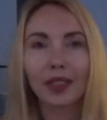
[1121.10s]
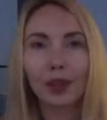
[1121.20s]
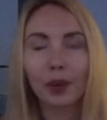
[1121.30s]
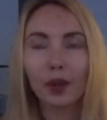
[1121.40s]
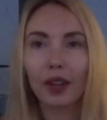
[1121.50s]

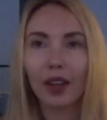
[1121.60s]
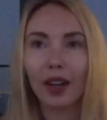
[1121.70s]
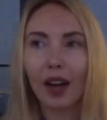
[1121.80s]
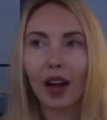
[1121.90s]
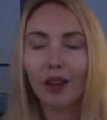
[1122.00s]
So
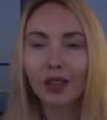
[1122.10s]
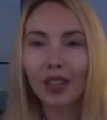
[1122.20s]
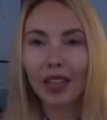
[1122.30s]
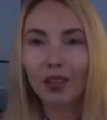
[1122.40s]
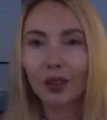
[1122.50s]
I would
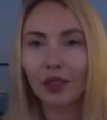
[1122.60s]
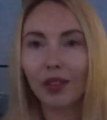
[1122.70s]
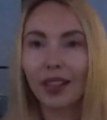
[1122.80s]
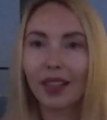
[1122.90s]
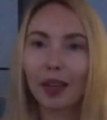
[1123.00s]
like to
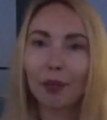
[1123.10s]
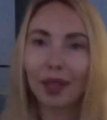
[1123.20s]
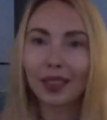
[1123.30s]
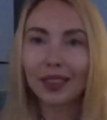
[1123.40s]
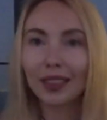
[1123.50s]
divide like
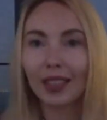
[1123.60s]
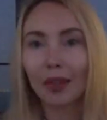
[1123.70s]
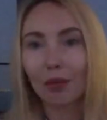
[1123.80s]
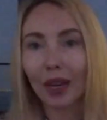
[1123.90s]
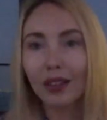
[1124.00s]
pluses
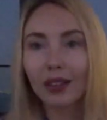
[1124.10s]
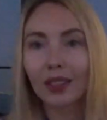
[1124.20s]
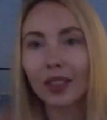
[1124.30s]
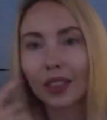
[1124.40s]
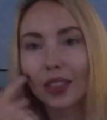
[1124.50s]
and
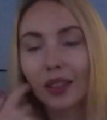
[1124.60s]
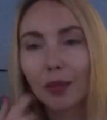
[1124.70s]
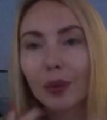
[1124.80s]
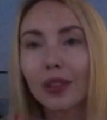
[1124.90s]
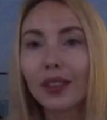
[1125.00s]
minuses in the
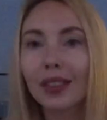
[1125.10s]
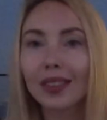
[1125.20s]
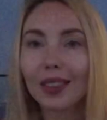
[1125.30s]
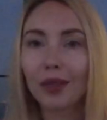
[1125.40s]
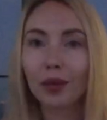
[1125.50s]
building.
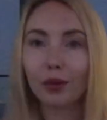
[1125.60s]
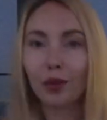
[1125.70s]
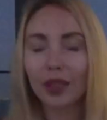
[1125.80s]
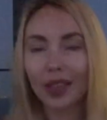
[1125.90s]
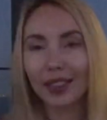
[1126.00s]
So
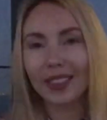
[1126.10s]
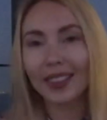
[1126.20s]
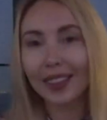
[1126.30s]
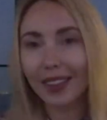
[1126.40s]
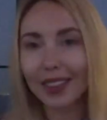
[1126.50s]
what I
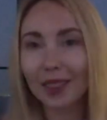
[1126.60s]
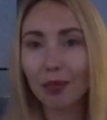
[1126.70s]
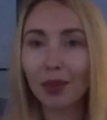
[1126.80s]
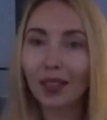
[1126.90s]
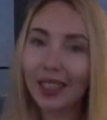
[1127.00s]
see as a
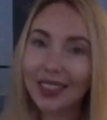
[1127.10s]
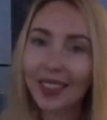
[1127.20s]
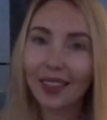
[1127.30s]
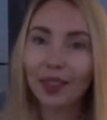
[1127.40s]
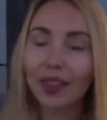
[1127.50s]
plus
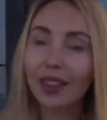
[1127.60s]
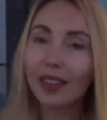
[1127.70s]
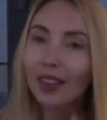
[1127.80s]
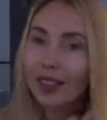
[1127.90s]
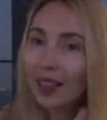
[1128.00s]
living
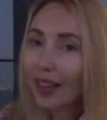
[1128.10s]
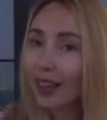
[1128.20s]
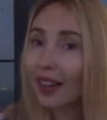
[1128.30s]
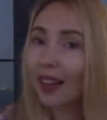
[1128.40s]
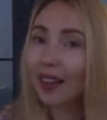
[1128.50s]
in that
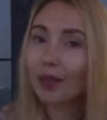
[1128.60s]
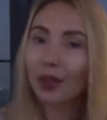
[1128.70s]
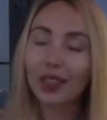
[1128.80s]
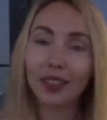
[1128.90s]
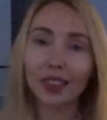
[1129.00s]
area, and
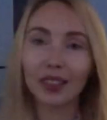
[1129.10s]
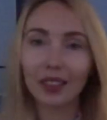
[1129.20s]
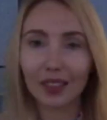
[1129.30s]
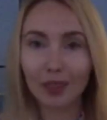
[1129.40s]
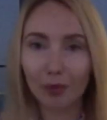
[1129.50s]
what I see it
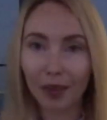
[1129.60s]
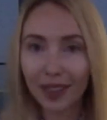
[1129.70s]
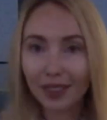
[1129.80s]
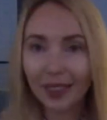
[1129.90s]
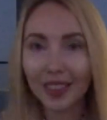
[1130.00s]
as a
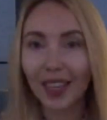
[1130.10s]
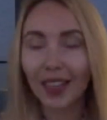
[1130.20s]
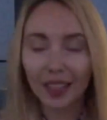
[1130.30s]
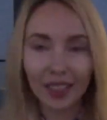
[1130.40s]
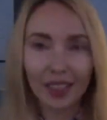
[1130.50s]
minus.
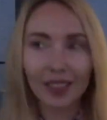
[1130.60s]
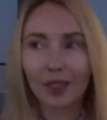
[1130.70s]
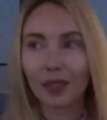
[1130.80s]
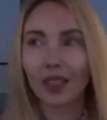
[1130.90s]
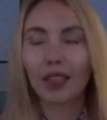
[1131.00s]

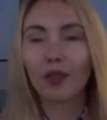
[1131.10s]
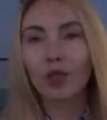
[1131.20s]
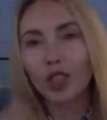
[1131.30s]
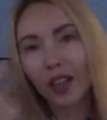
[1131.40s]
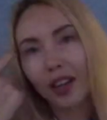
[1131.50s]
So like
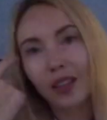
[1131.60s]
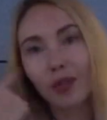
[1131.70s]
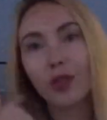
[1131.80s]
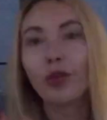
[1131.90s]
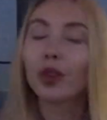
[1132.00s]
which kind of,
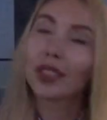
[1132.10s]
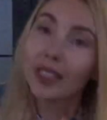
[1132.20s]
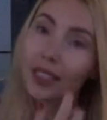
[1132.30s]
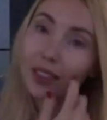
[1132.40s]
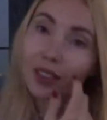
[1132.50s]
if you're
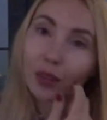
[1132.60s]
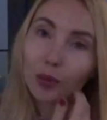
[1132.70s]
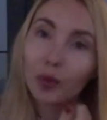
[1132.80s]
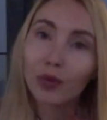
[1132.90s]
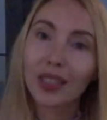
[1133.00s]
thinking to
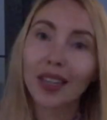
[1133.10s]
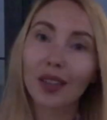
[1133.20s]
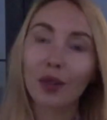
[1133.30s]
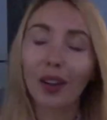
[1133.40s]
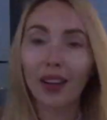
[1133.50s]
move
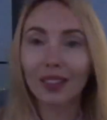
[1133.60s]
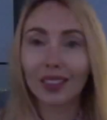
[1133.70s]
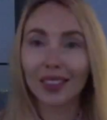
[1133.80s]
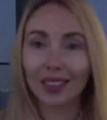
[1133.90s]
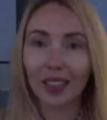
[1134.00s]
there or have
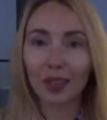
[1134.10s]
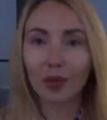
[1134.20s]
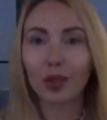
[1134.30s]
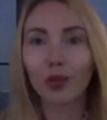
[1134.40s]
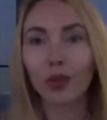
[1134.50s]
this like
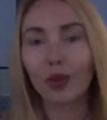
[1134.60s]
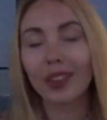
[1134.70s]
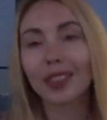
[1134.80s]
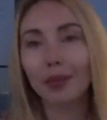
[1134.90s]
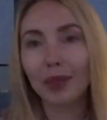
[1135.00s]
wonderful
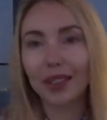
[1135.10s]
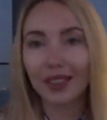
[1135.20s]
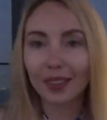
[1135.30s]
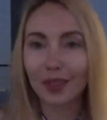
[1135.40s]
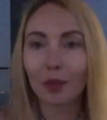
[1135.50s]

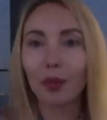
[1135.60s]
experience